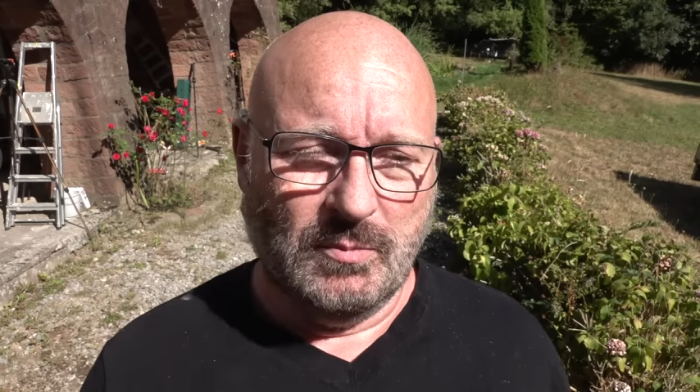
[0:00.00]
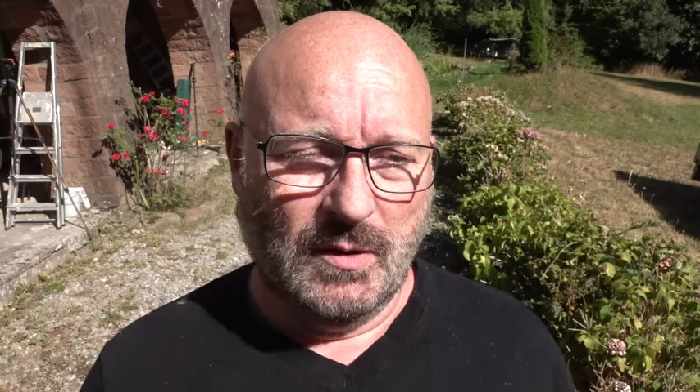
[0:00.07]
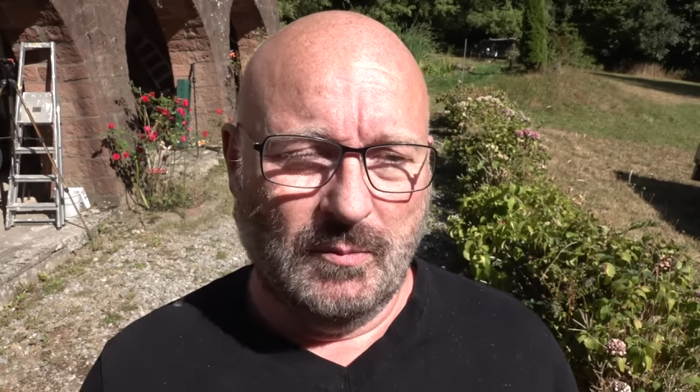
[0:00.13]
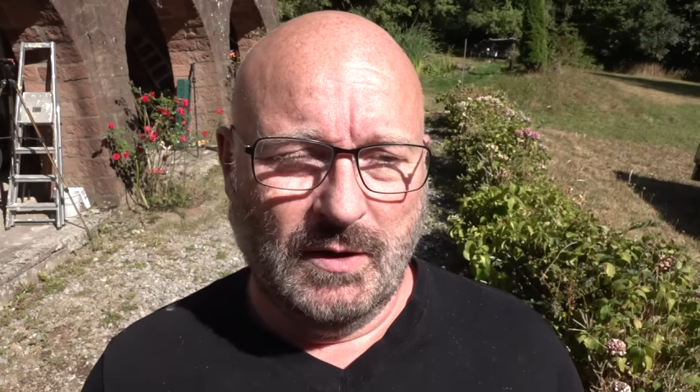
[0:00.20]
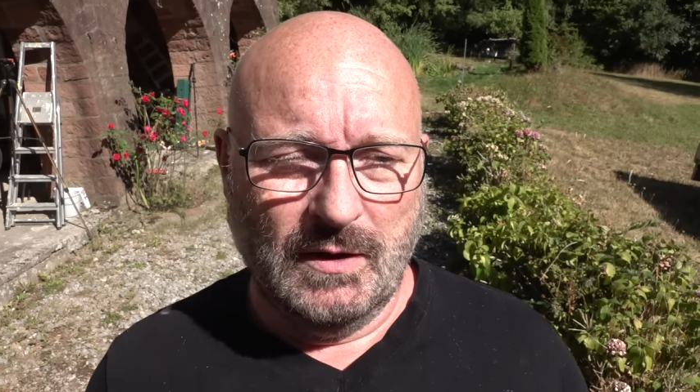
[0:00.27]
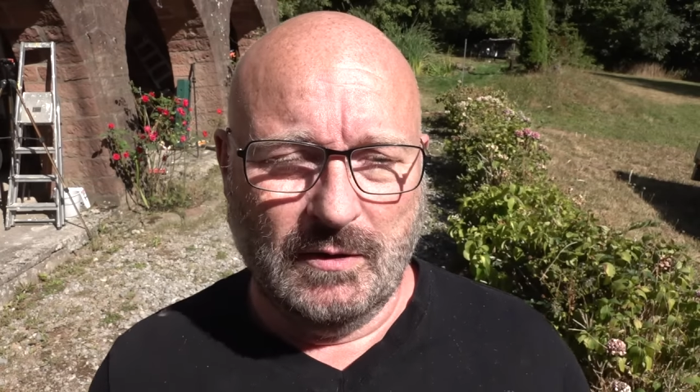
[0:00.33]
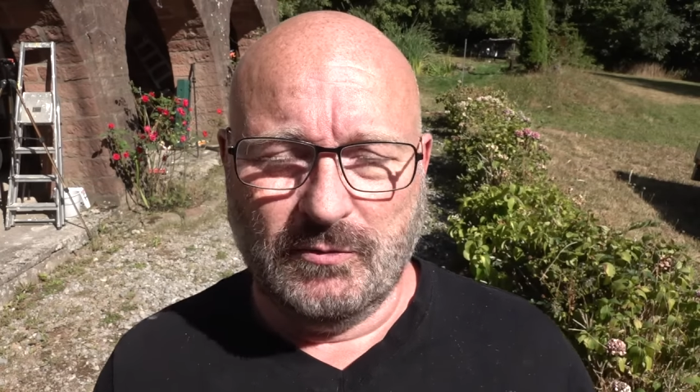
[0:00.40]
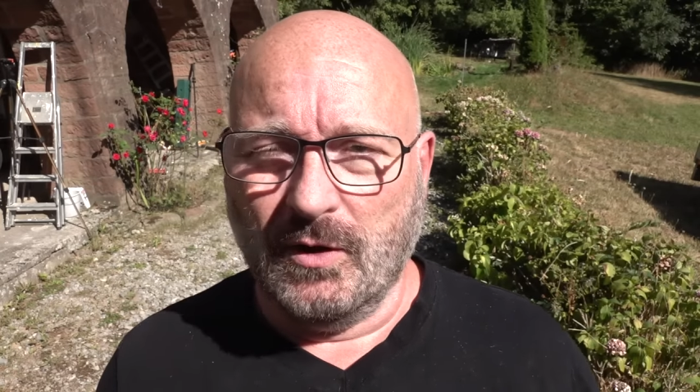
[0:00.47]

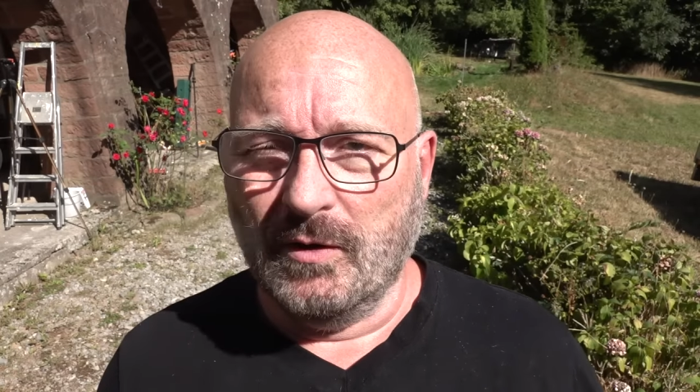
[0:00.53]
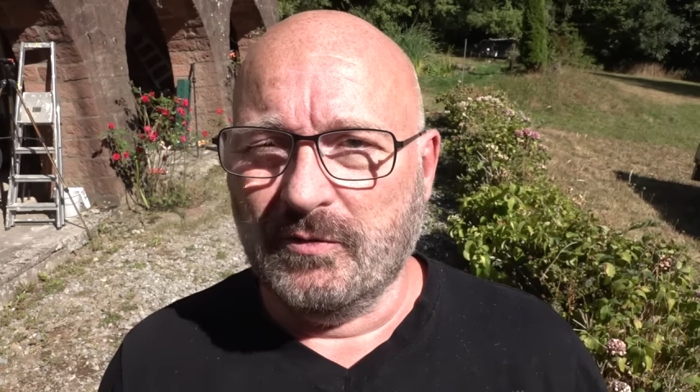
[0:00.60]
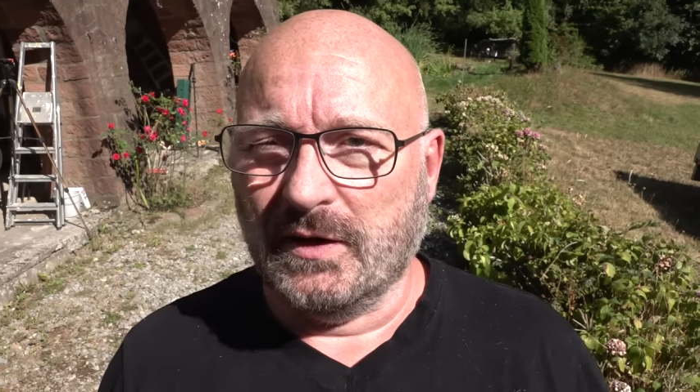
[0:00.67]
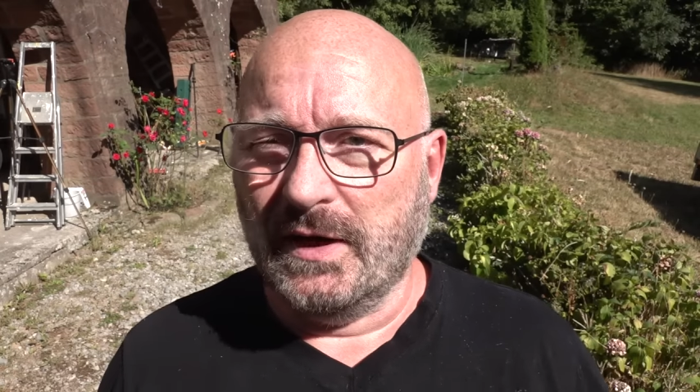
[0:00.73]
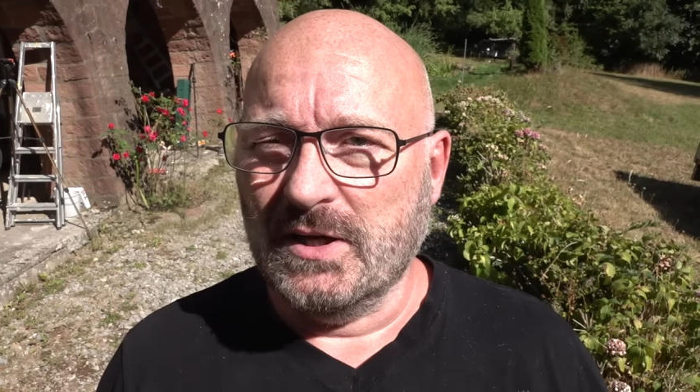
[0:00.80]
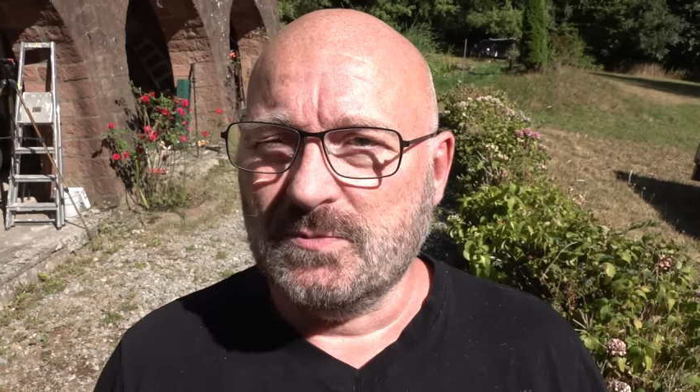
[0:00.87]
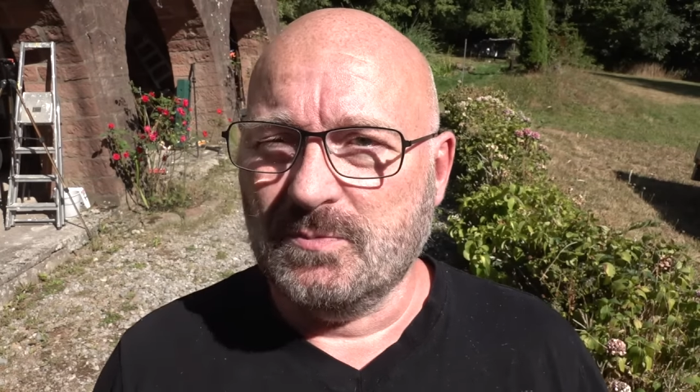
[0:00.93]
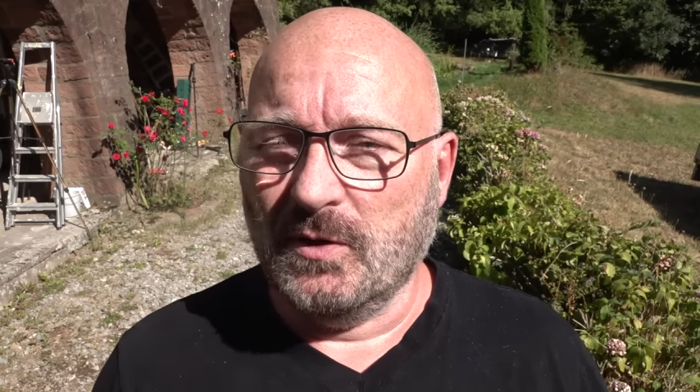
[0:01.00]
Maybe if you have a
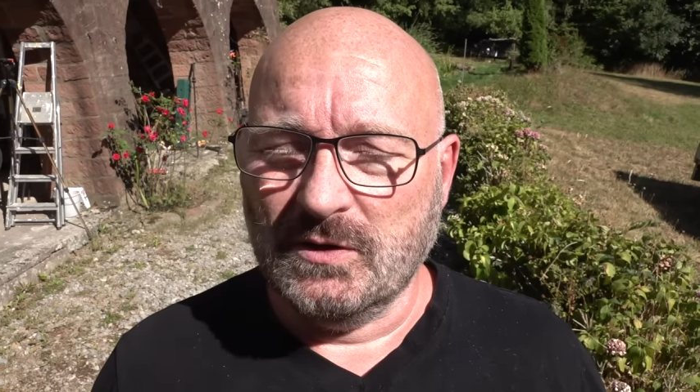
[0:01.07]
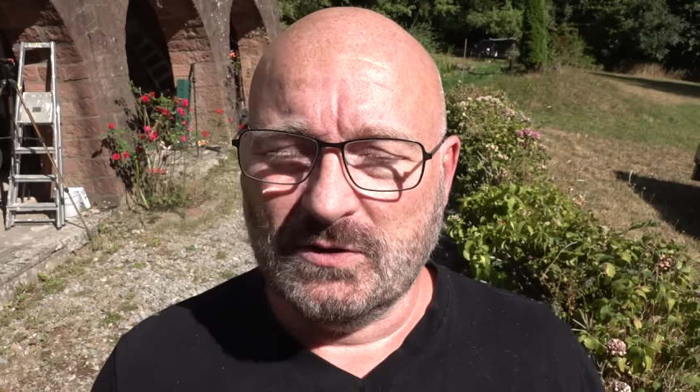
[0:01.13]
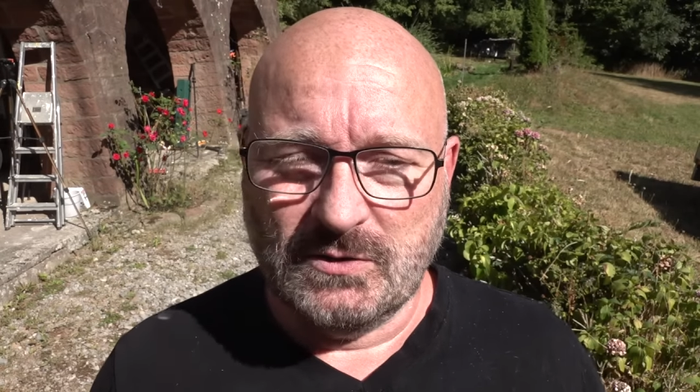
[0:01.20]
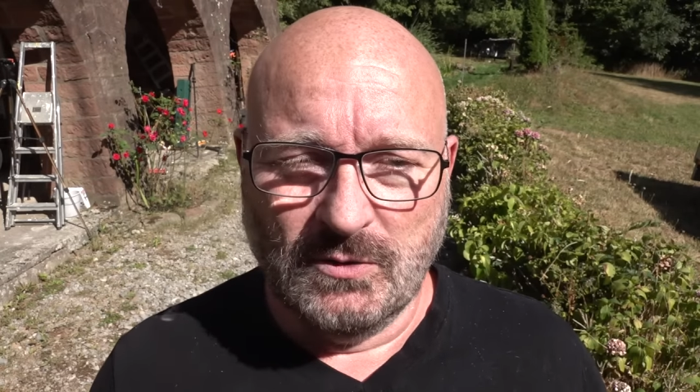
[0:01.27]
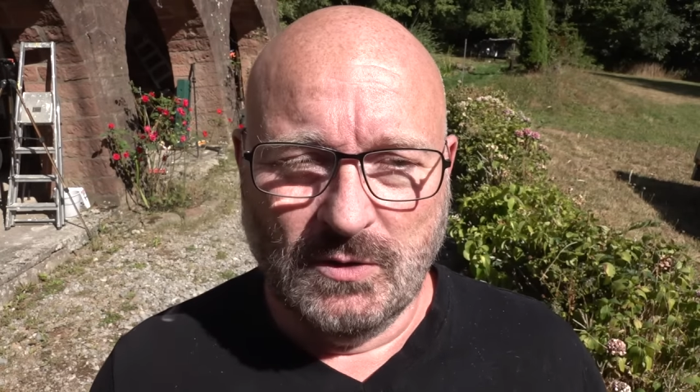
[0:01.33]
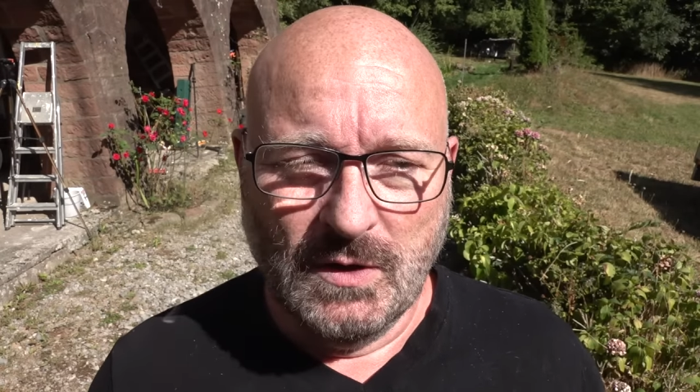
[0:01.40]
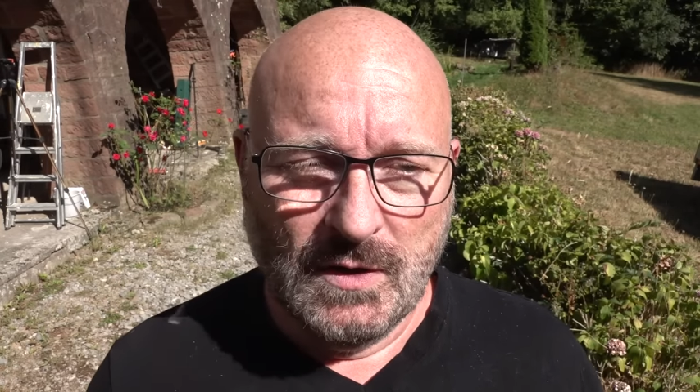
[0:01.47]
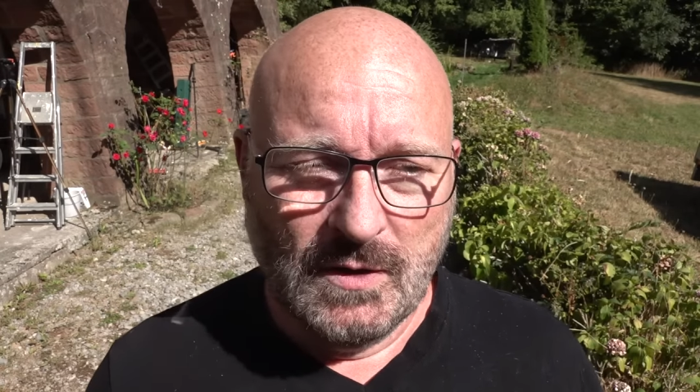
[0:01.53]
catch box,
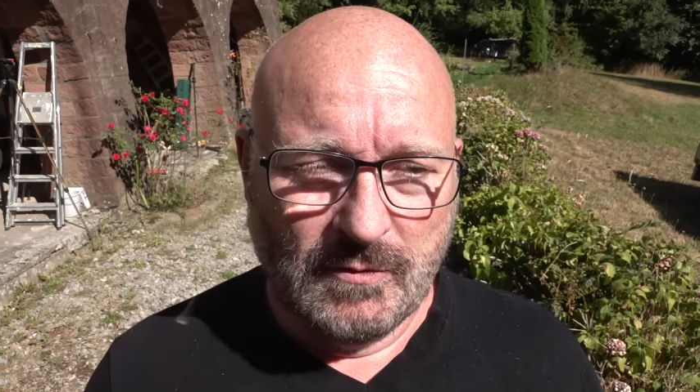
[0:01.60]
you